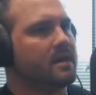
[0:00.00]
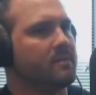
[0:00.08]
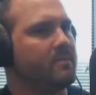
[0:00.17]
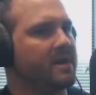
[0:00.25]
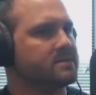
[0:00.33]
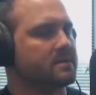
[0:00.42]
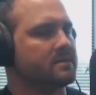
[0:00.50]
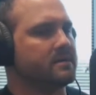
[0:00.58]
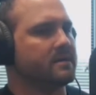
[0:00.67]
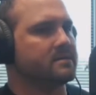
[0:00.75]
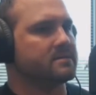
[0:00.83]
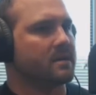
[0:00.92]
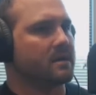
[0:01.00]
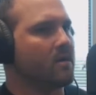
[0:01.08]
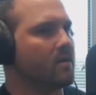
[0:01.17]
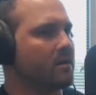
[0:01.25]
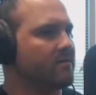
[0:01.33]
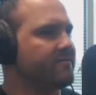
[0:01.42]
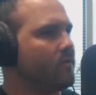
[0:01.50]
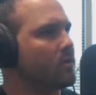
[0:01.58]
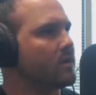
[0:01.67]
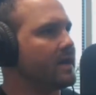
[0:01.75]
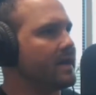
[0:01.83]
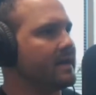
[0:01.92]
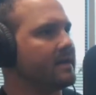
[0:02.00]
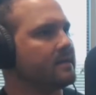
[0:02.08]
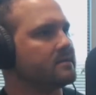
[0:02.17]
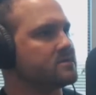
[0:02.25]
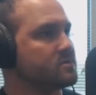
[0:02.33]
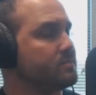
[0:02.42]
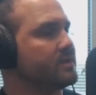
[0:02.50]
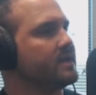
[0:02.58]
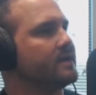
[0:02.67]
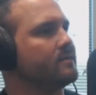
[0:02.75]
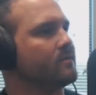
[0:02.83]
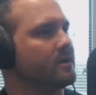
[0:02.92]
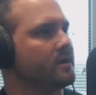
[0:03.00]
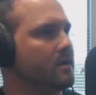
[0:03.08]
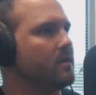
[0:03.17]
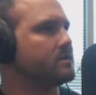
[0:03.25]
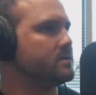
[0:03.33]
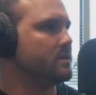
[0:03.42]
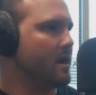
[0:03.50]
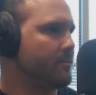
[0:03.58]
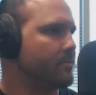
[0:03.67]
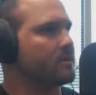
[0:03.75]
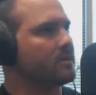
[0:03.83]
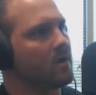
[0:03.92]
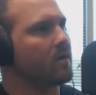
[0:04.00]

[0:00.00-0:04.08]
it basically, instead of going on a 4-day split where you're going upper lower,